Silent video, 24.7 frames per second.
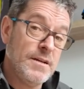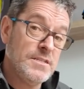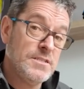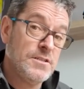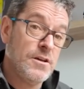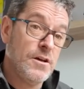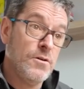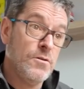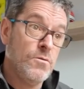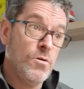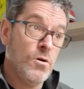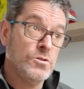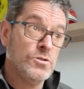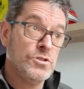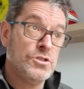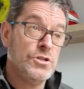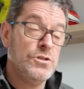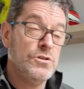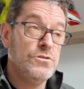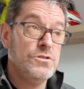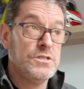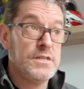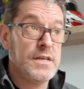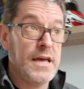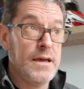So on
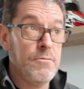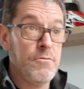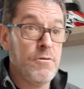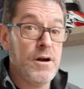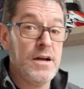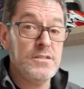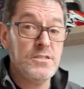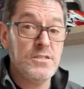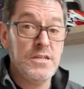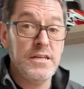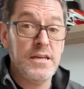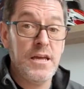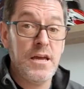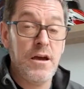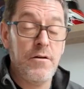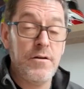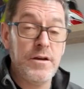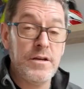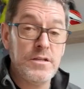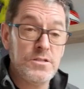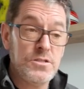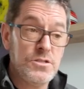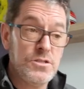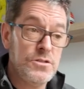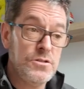Tuesday, we're actually
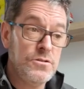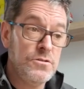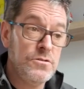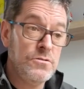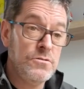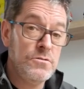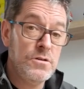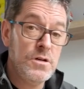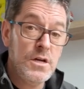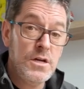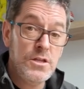going to